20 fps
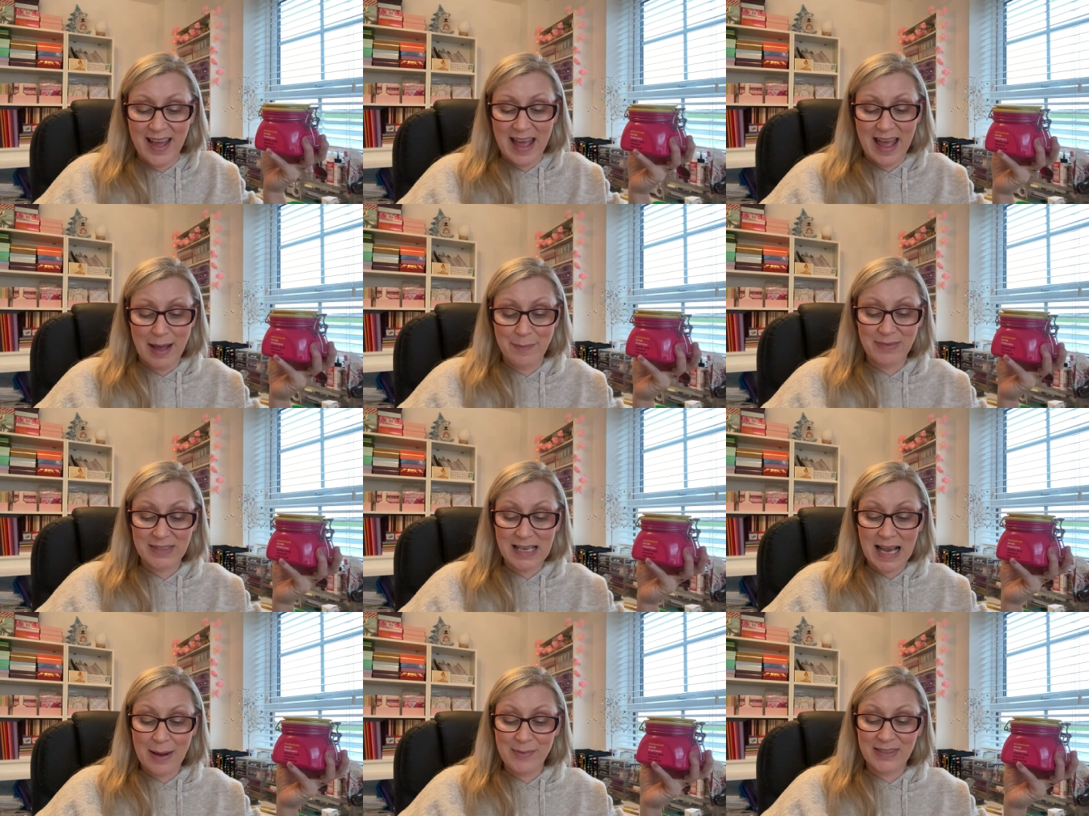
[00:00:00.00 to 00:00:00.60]

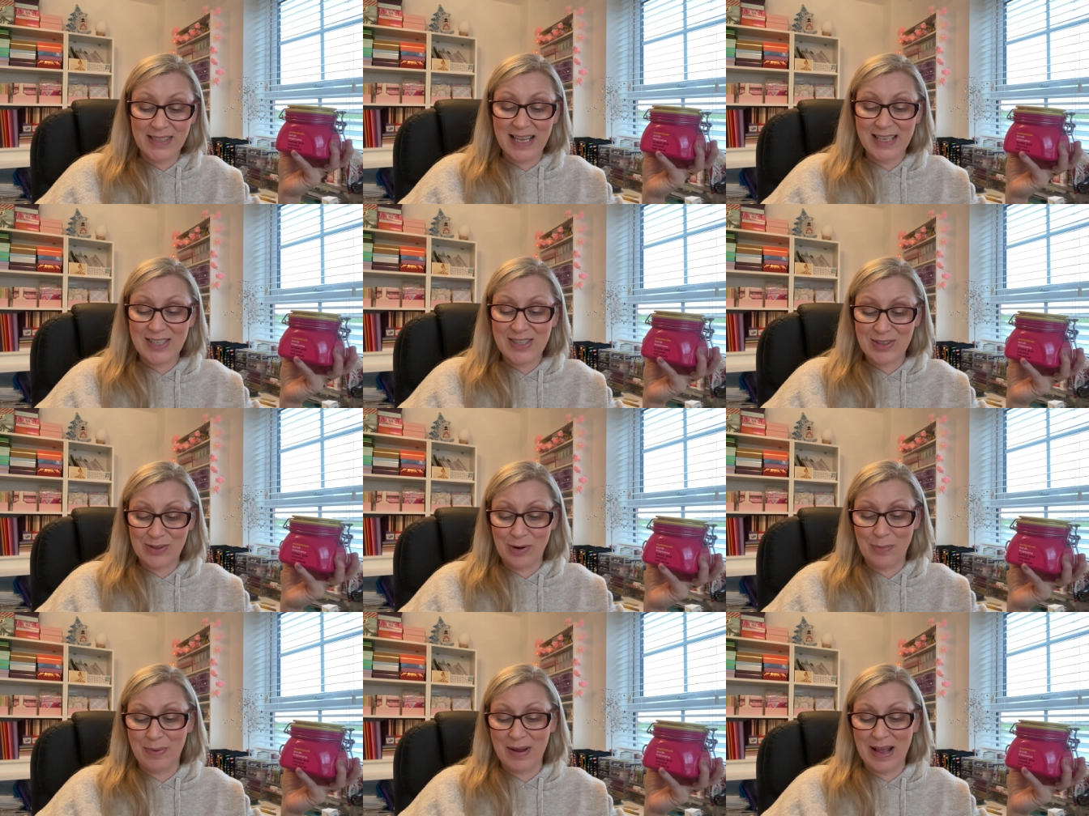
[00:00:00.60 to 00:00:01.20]
Time to get
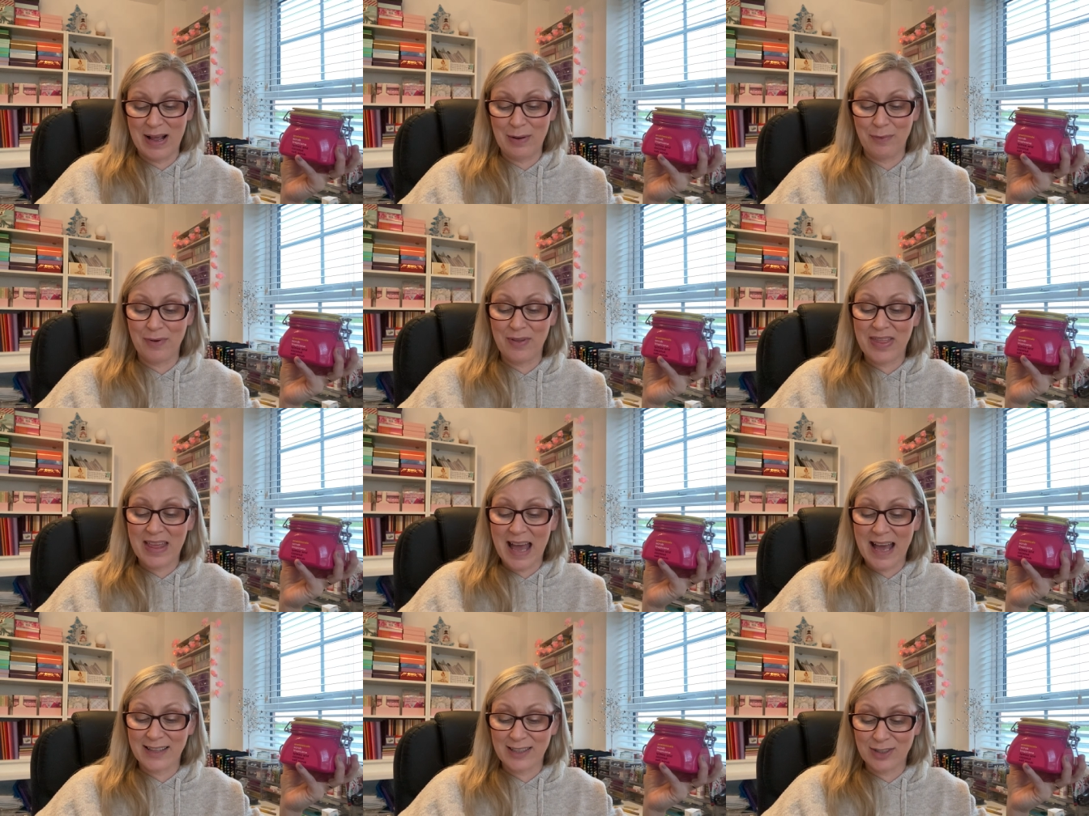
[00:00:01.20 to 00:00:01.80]
scrubbing with
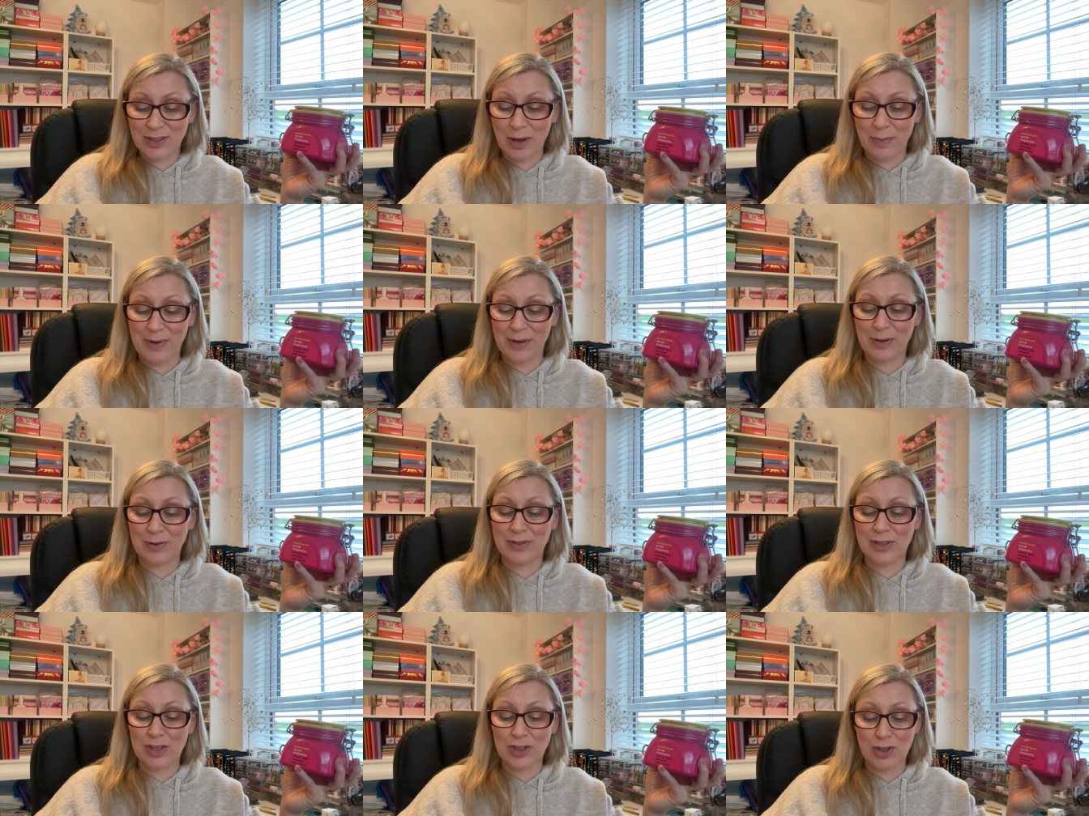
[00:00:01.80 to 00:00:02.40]
the
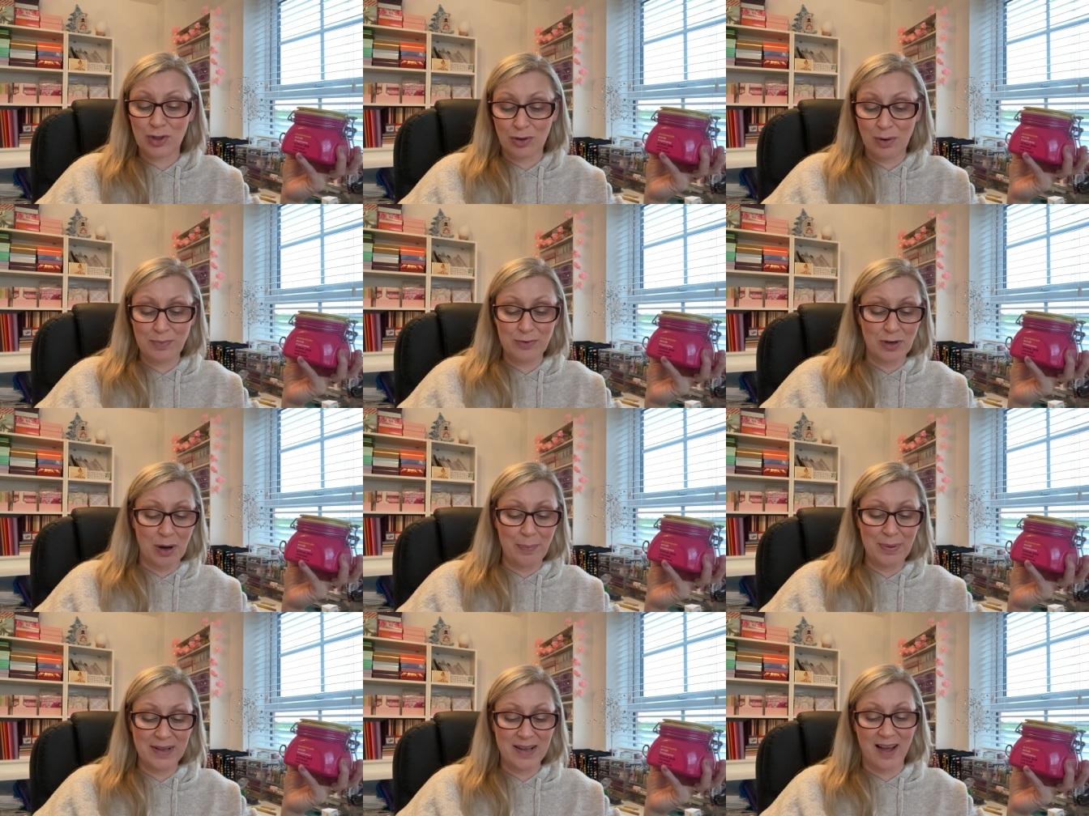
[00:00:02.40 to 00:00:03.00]
Anatomicals Scrub
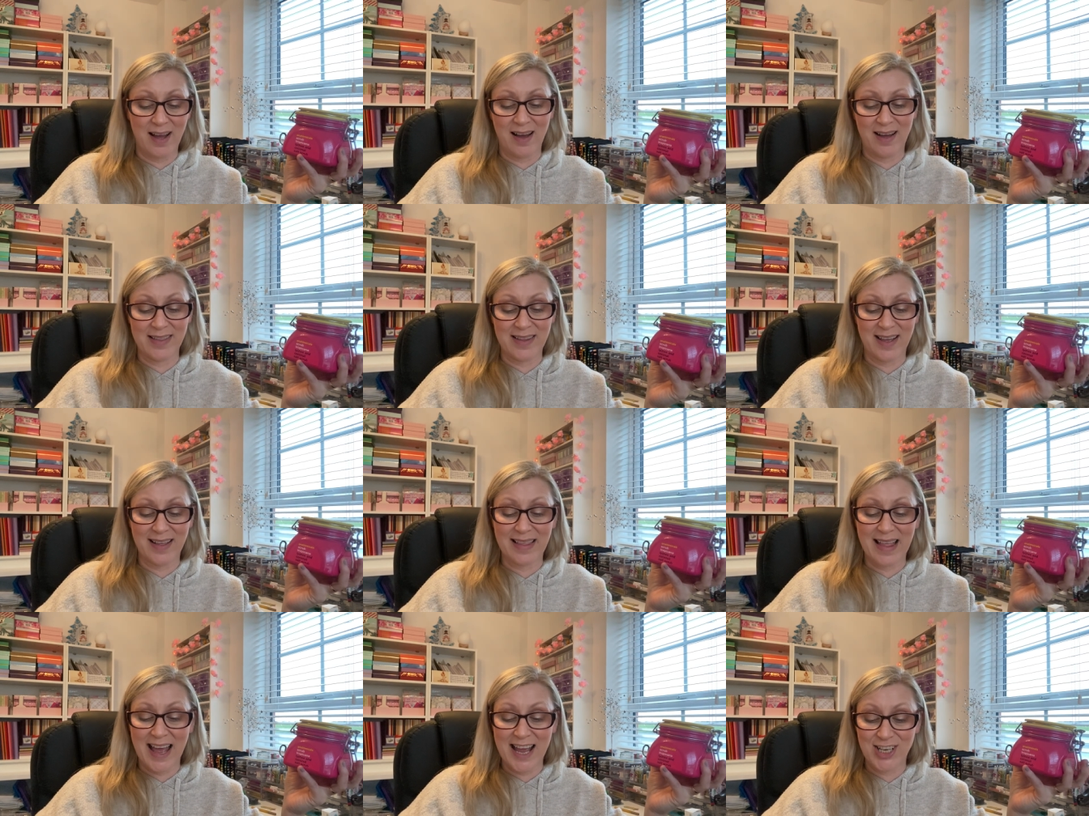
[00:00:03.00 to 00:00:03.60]

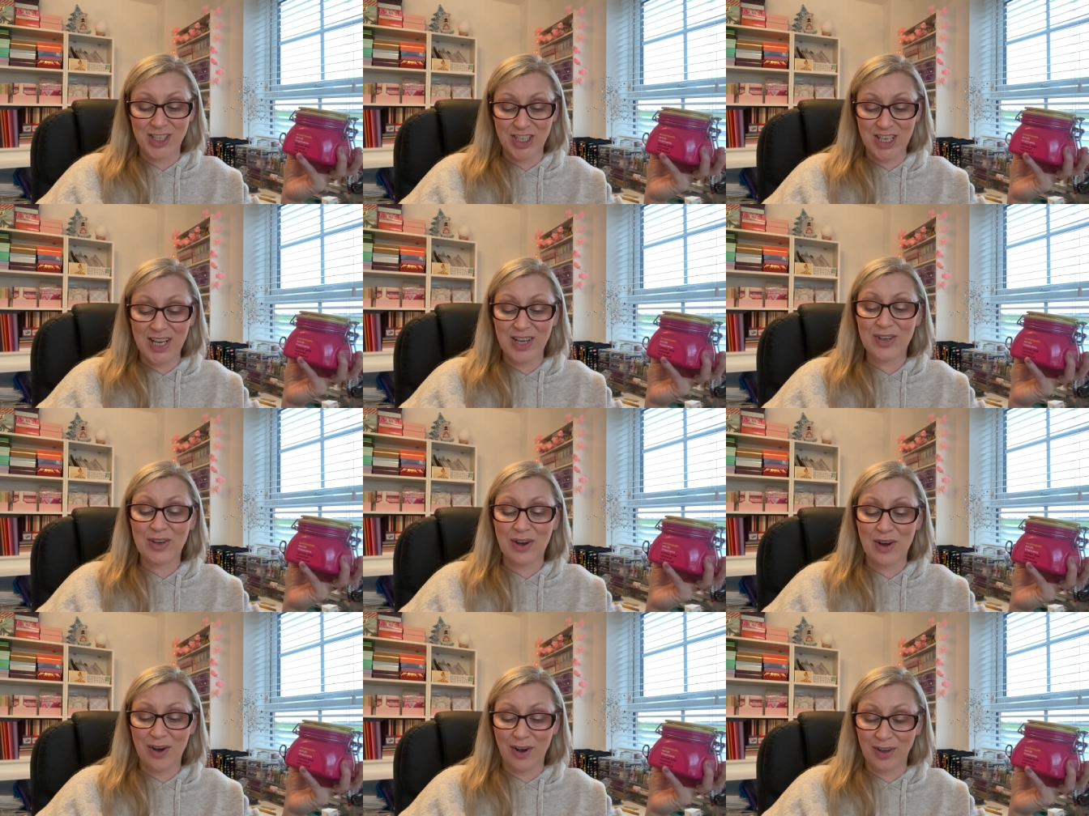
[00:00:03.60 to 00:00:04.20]
Tropicana Lychee and
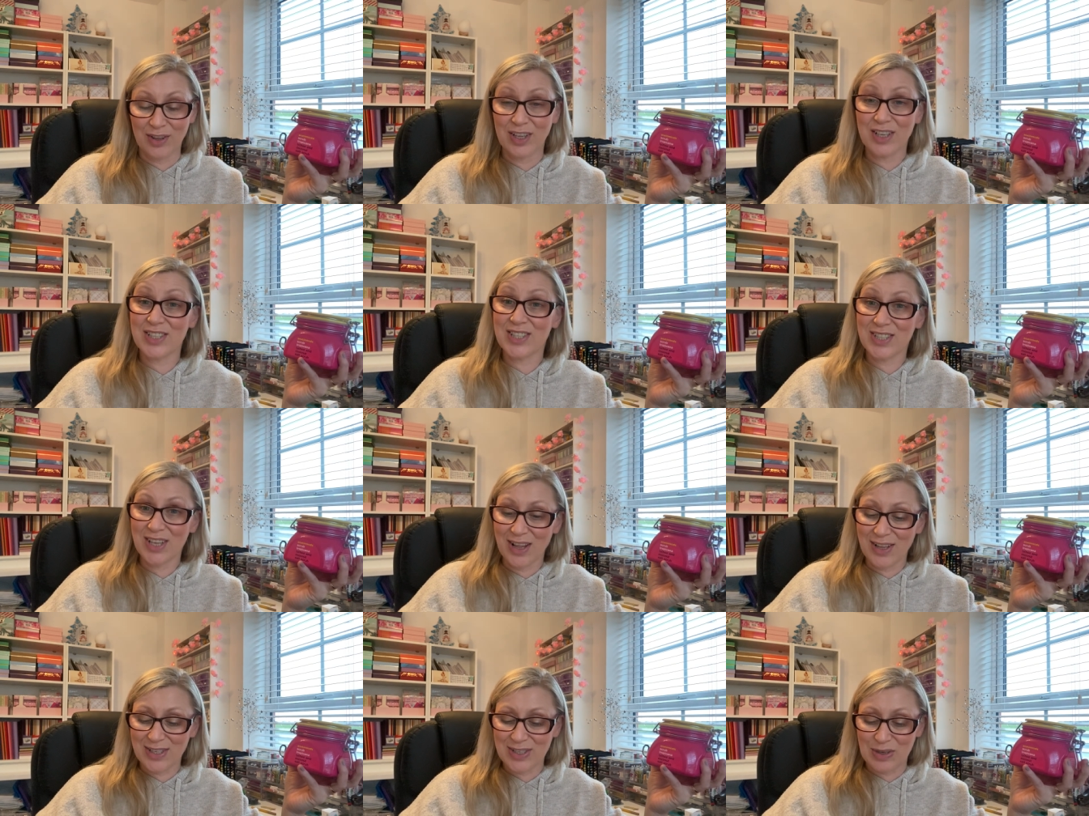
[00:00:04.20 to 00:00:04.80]
Coconut
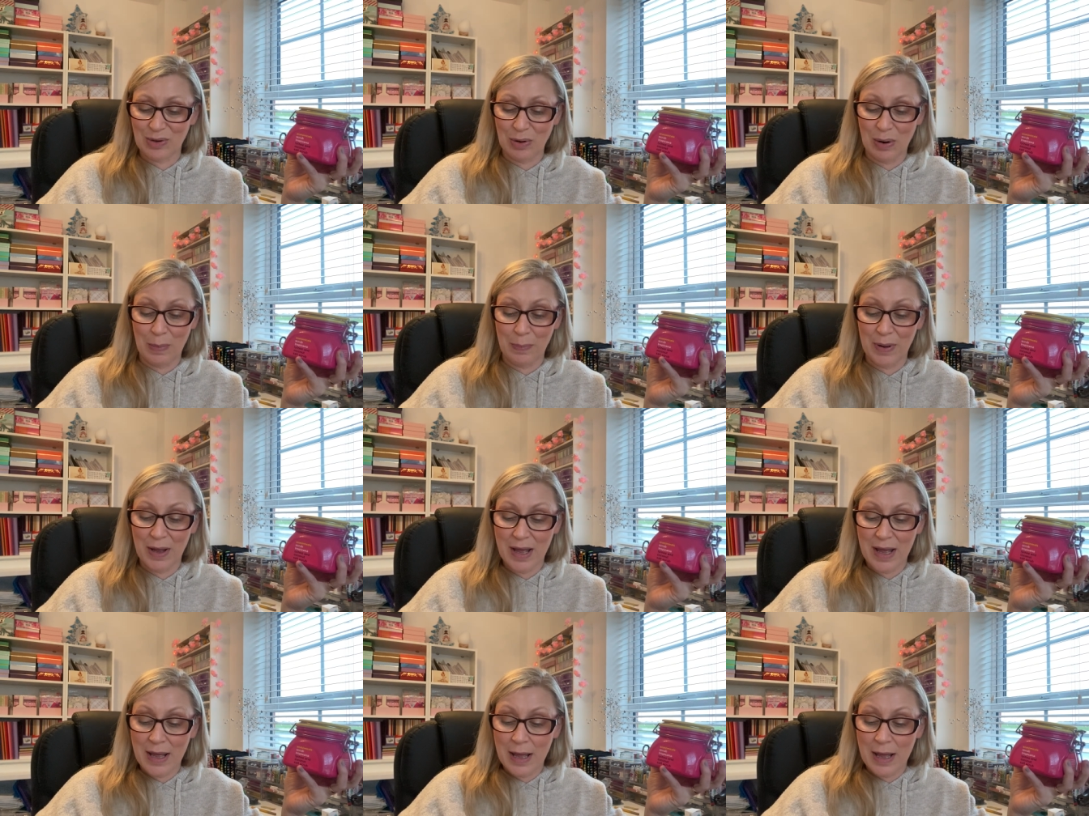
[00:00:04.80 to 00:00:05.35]
Salt Scrub.